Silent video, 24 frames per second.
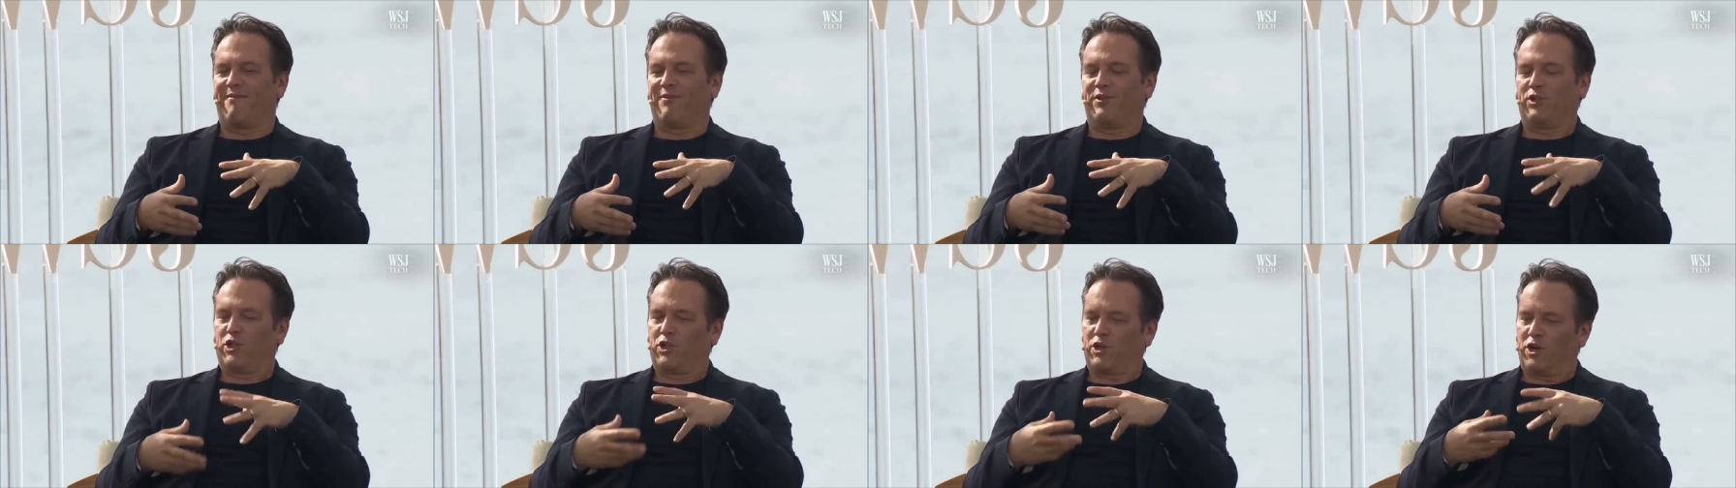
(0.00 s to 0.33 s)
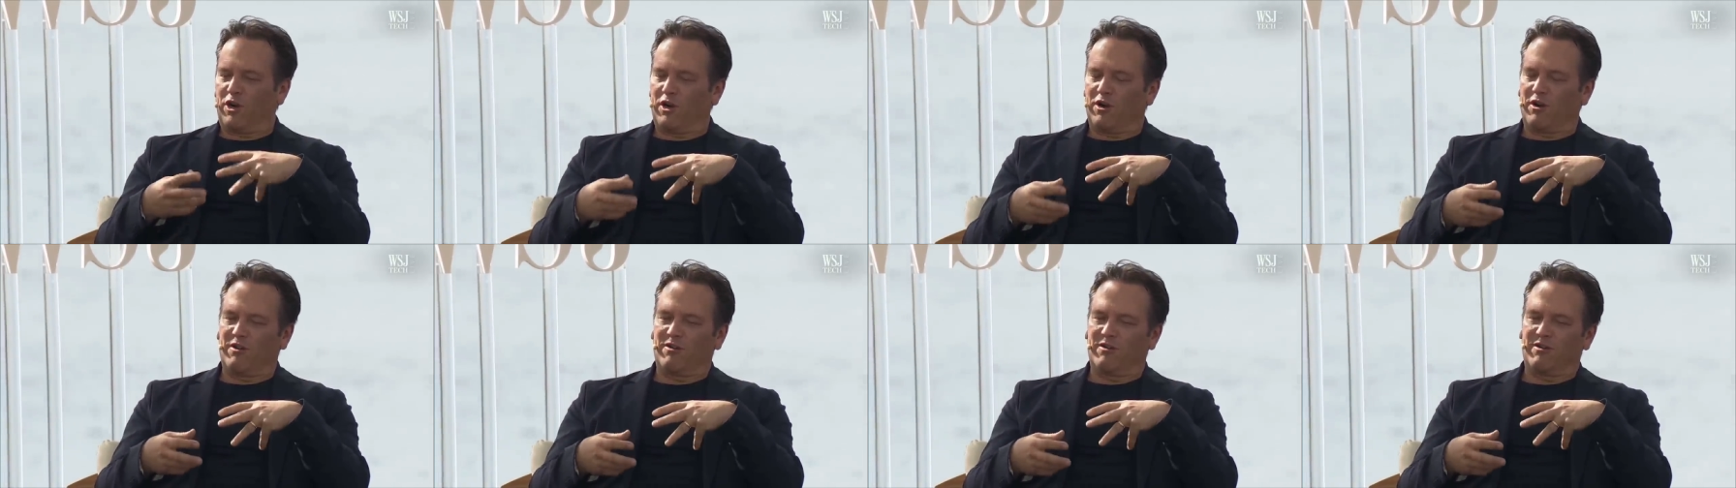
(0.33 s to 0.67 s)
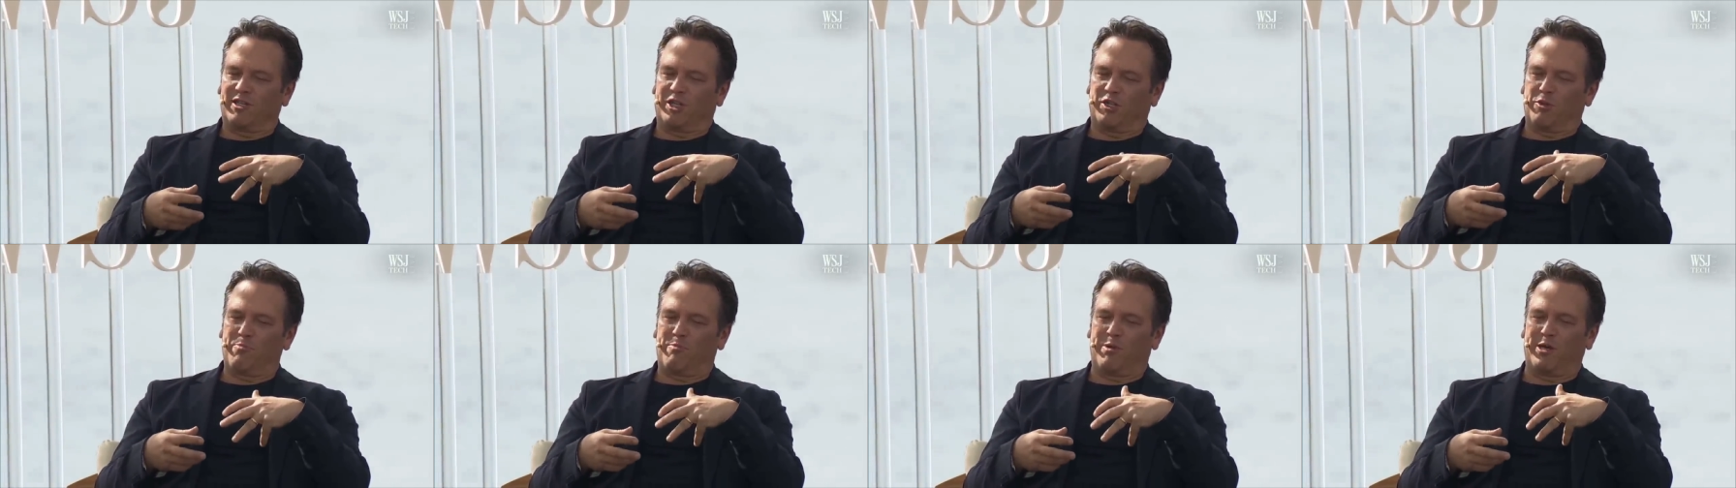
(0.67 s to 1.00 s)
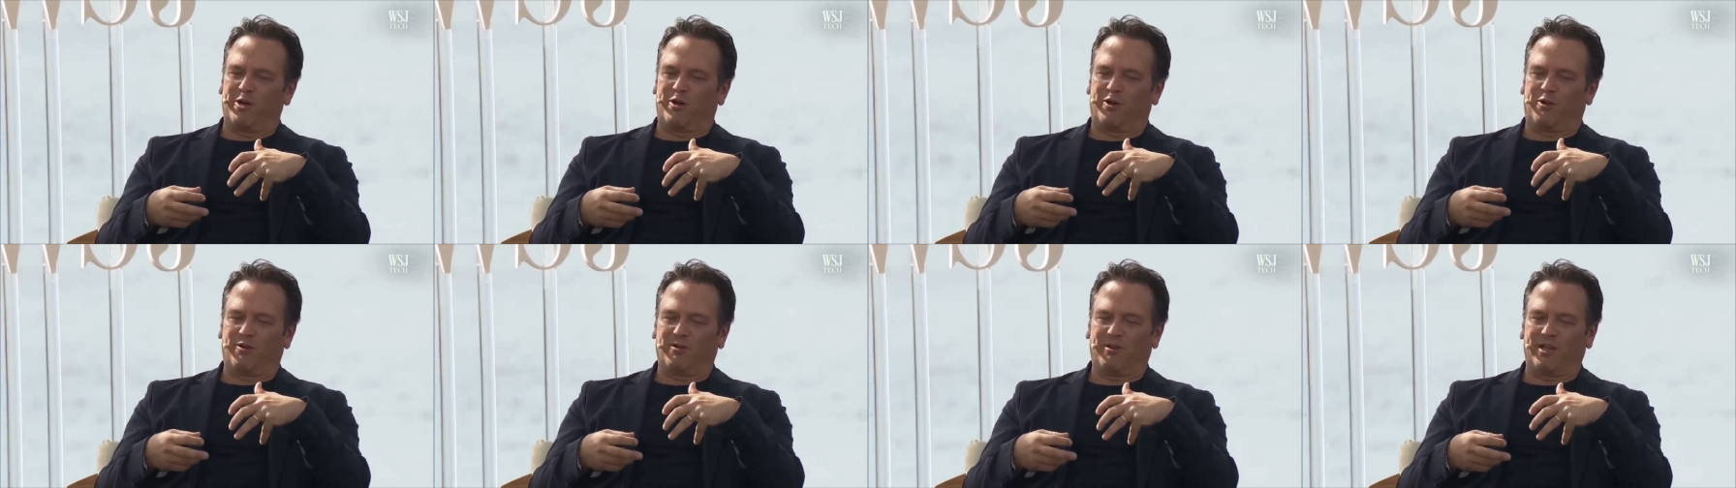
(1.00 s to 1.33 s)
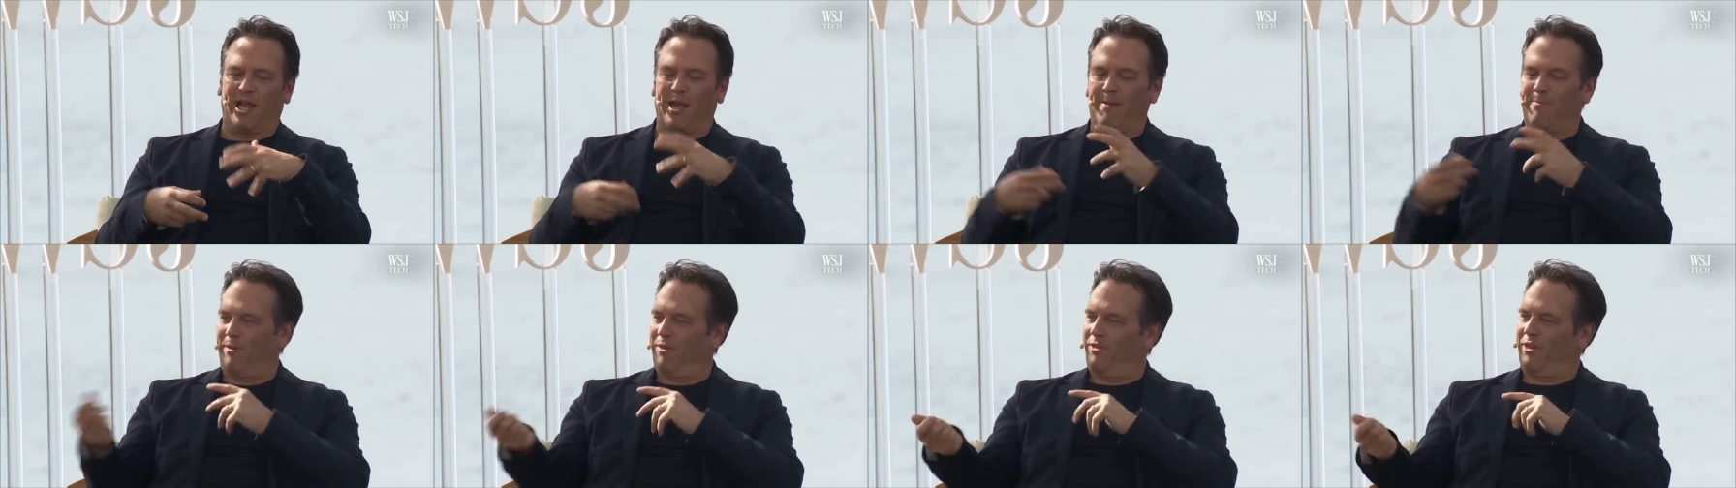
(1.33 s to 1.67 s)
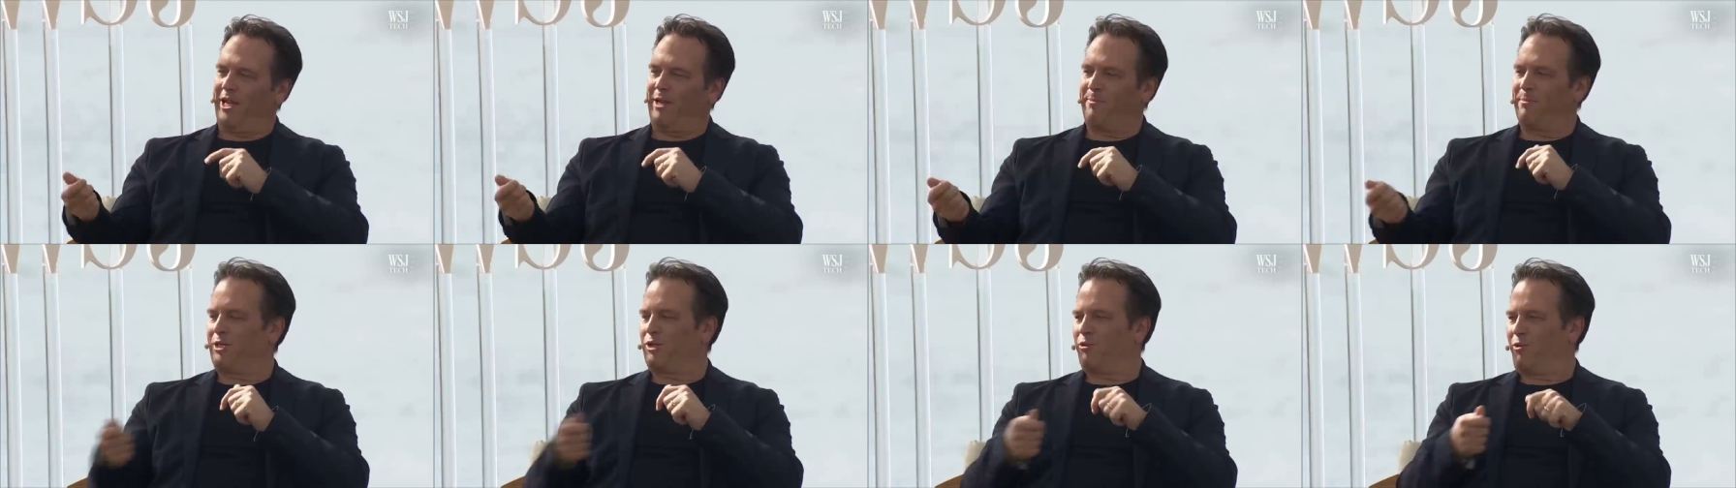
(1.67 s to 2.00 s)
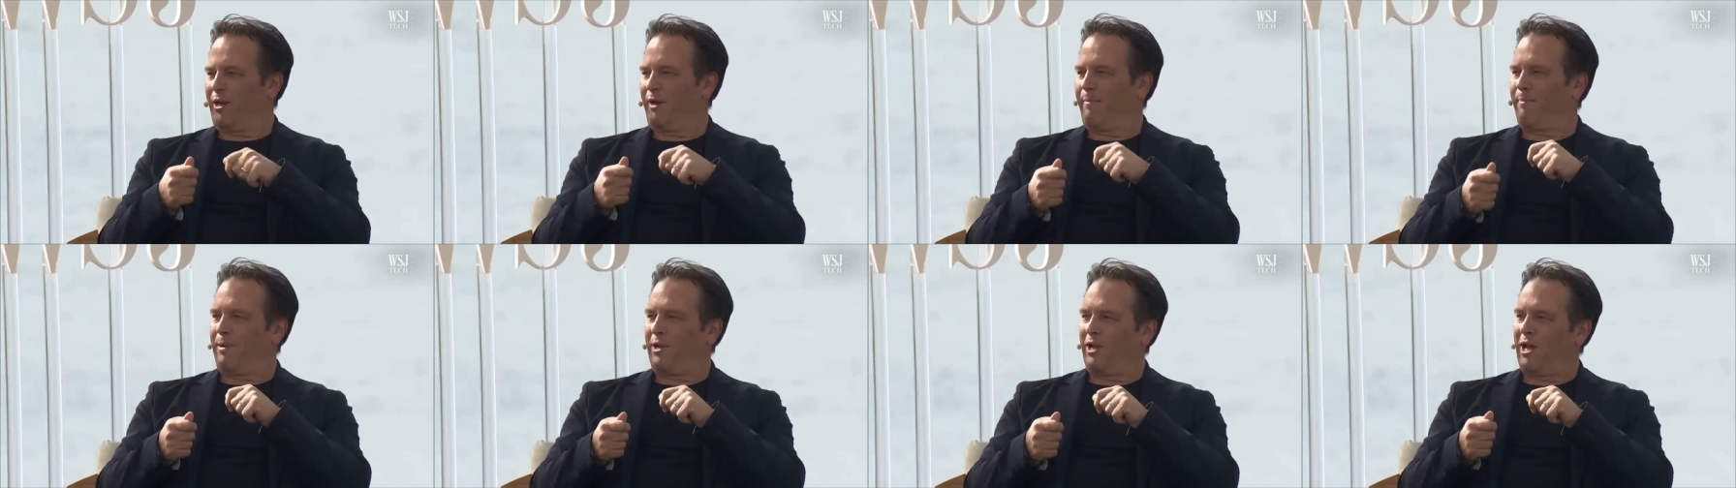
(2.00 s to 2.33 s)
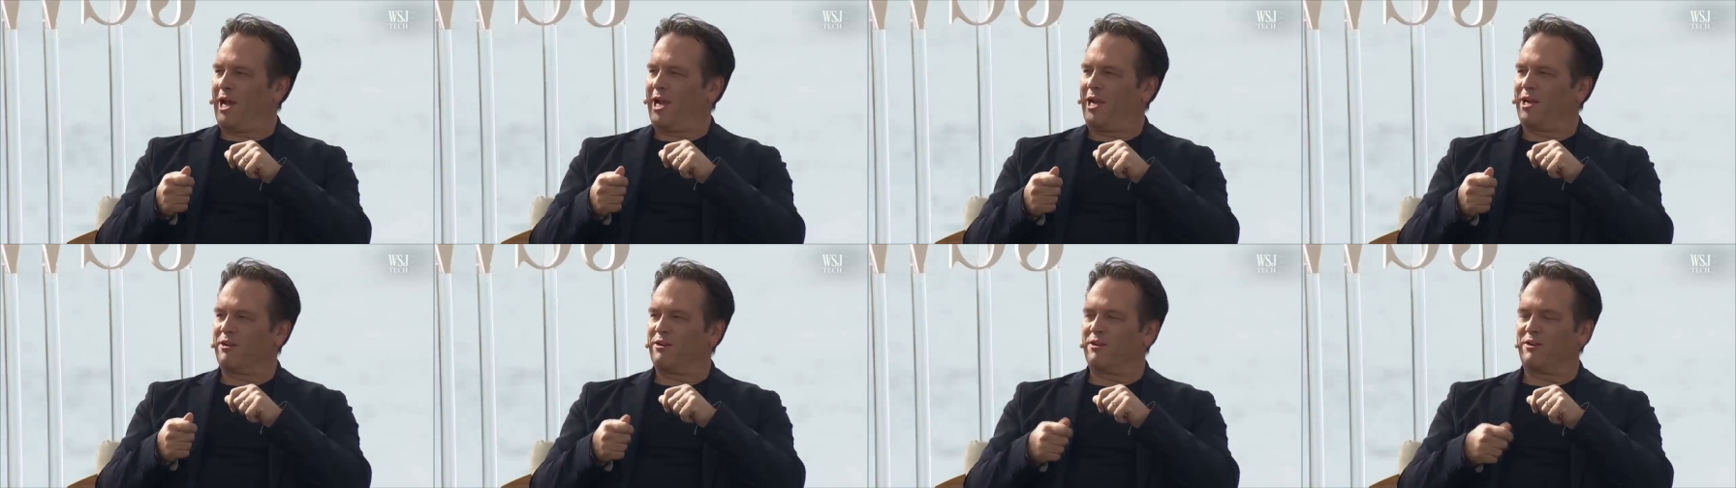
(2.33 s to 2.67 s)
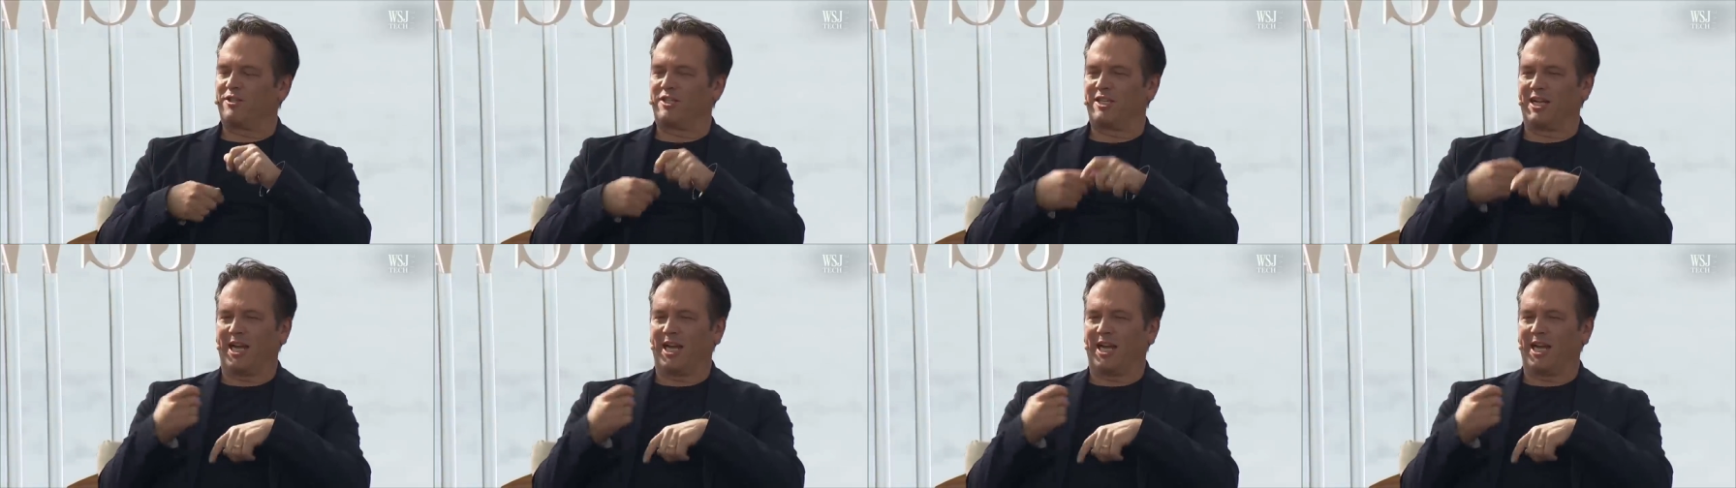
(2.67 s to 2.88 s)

learned to build empathy between players,